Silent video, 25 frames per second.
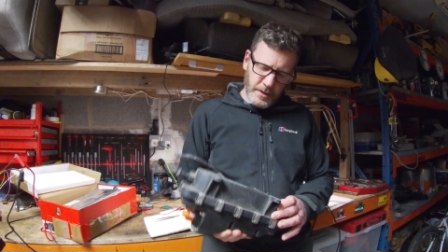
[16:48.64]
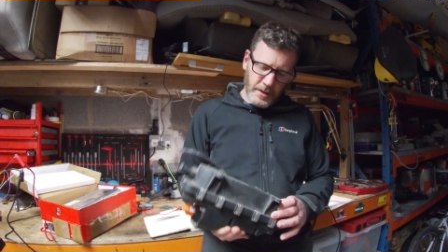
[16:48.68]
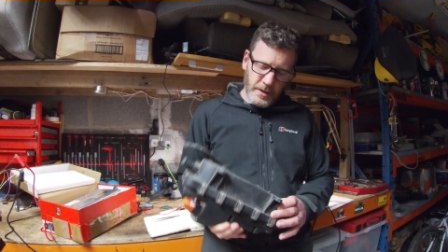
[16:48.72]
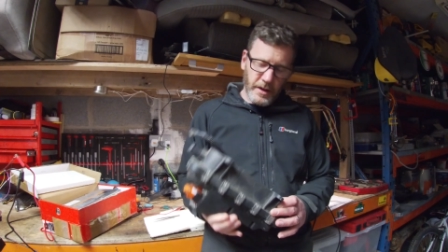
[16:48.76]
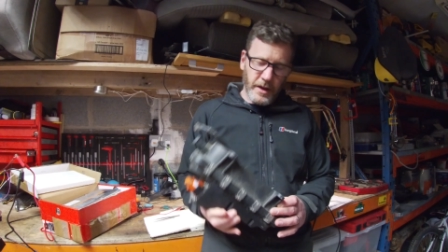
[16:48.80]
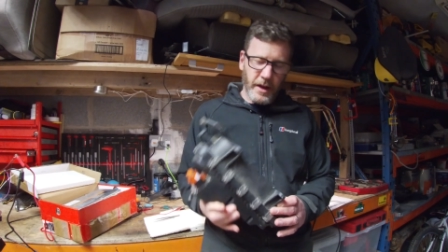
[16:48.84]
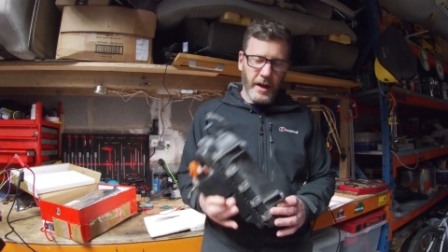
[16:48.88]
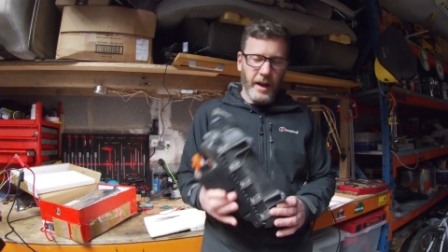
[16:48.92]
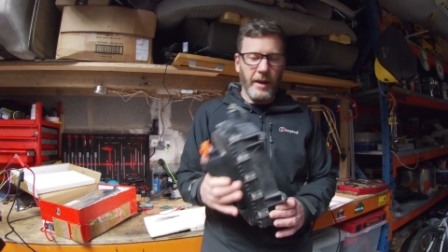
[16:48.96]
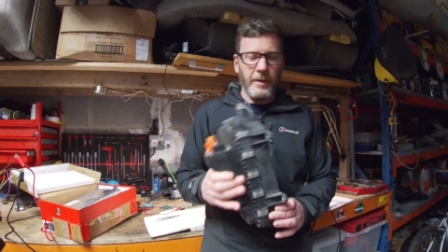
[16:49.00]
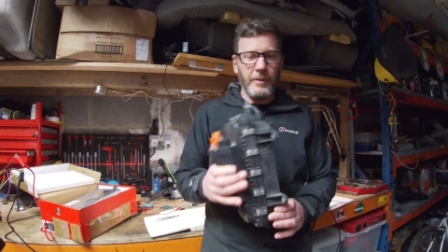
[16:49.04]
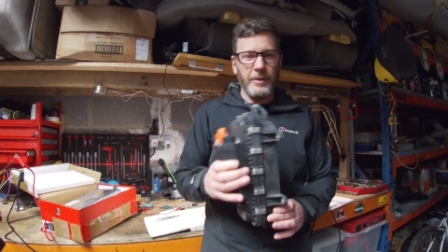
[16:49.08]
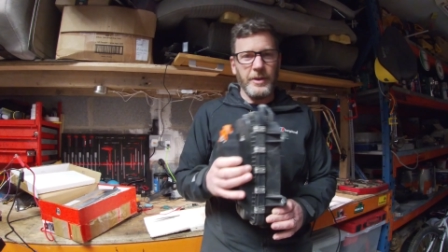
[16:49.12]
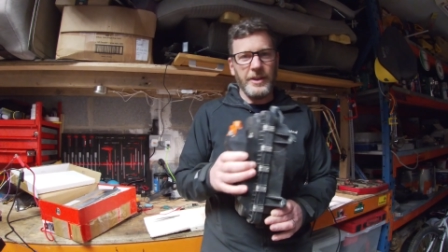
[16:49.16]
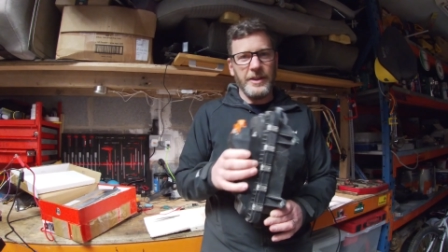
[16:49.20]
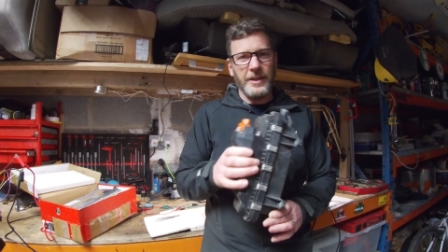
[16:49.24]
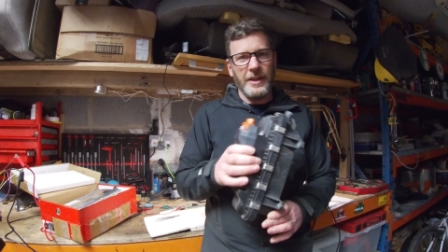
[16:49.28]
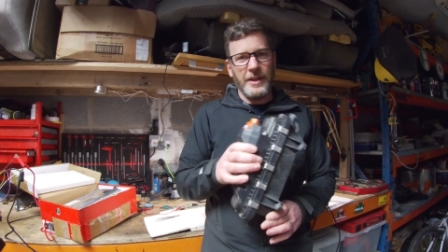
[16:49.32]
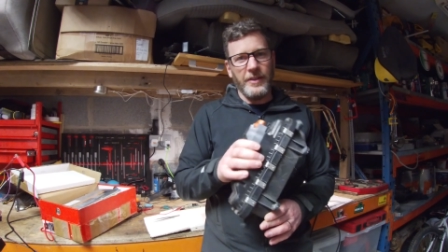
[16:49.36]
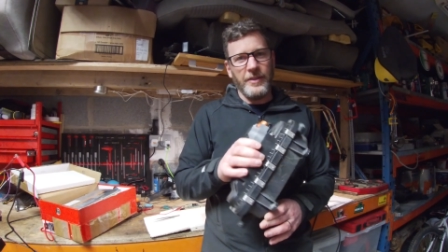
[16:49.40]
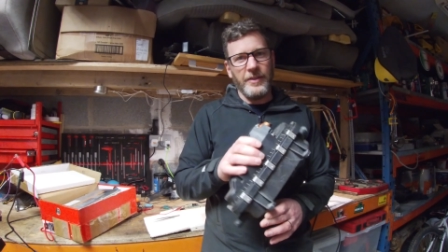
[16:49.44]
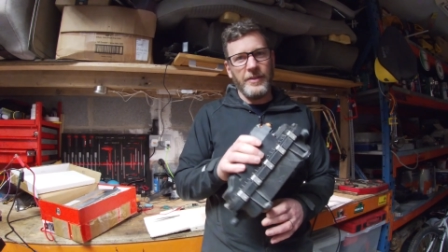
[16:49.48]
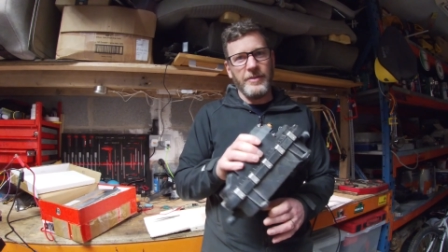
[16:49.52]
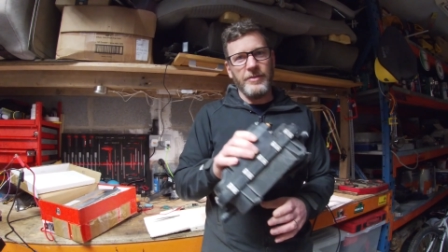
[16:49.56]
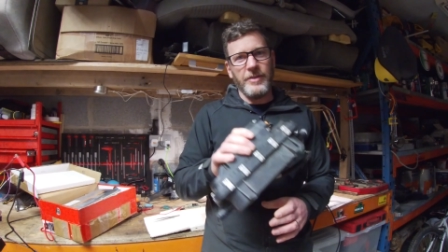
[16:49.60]
Yeah, one of
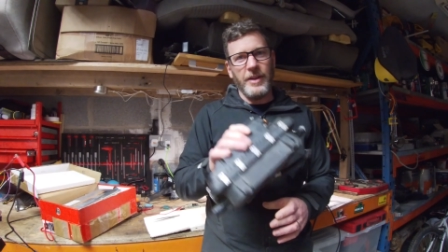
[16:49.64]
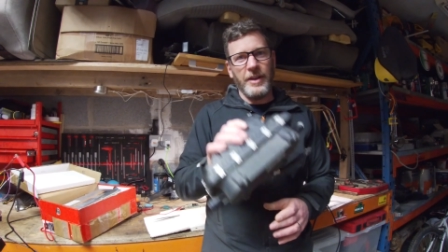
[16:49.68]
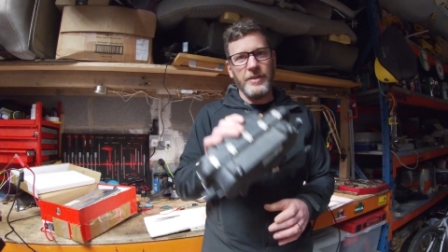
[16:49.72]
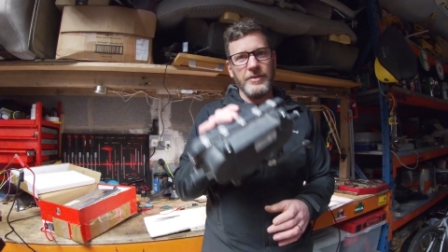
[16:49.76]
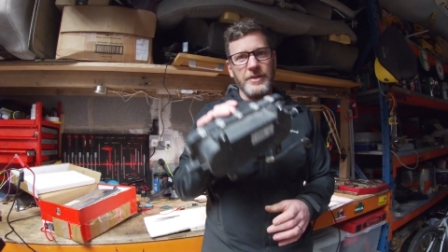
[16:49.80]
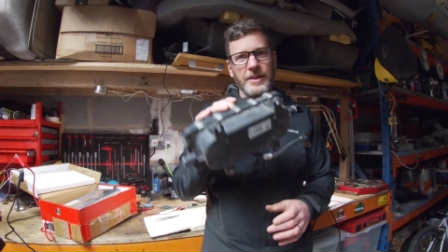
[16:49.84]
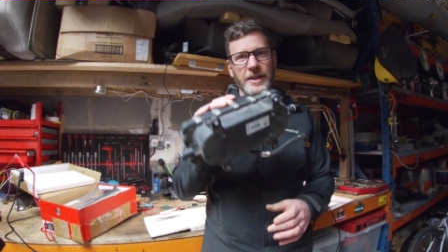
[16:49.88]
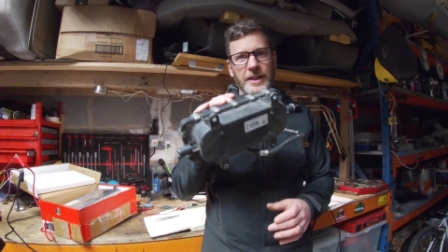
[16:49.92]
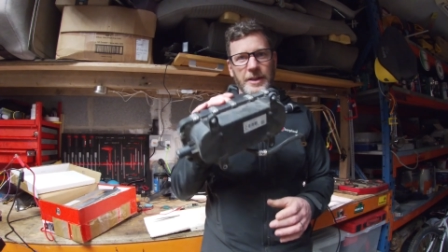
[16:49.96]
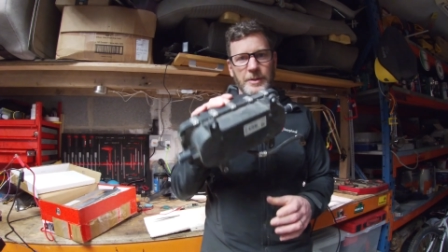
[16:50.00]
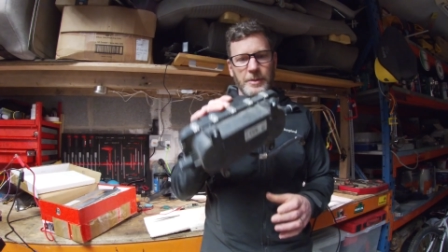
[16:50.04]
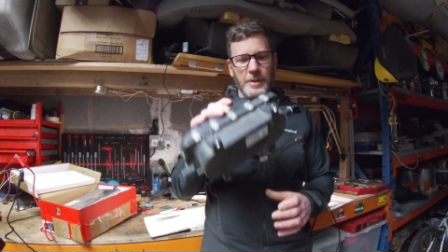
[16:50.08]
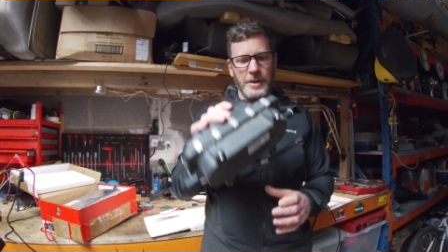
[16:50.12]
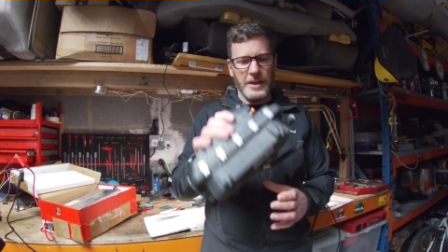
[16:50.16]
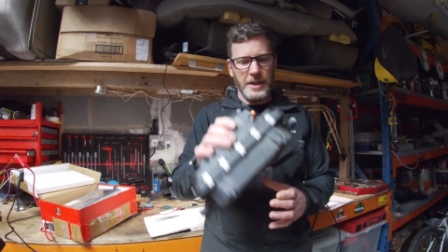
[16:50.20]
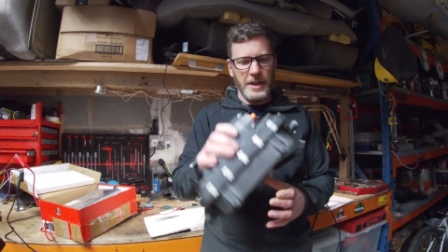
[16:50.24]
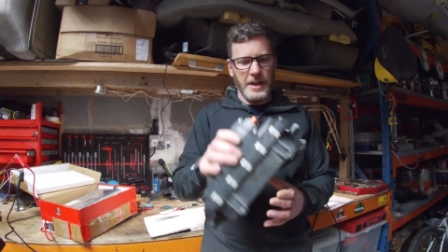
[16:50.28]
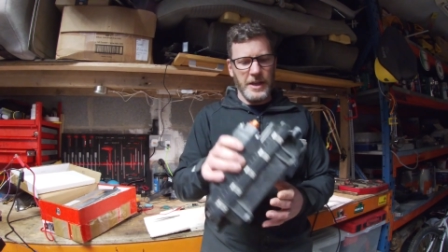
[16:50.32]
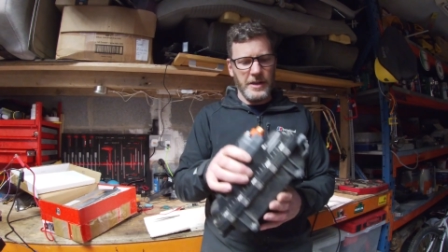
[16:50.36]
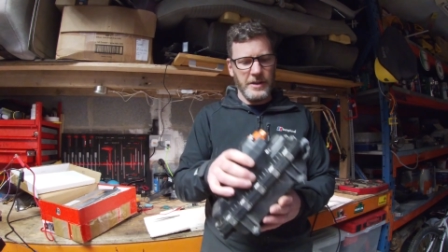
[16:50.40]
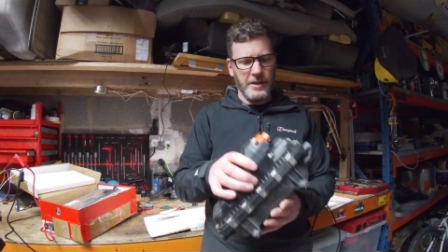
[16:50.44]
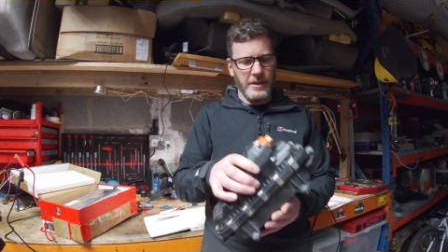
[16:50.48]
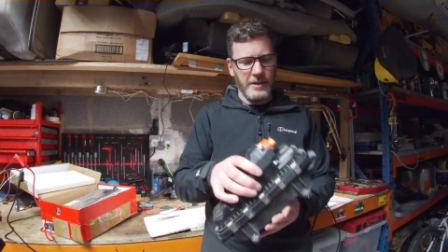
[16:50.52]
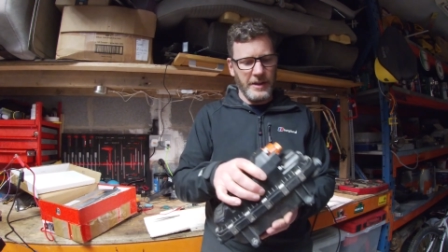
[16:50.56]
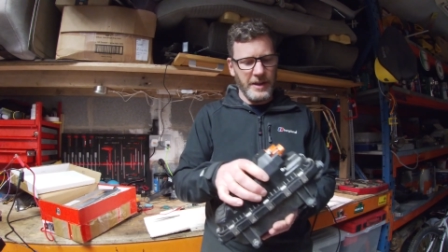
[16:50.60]
these 5 kilowatt
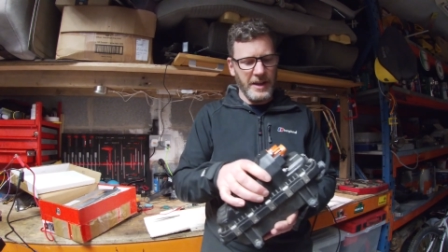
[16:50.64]
heater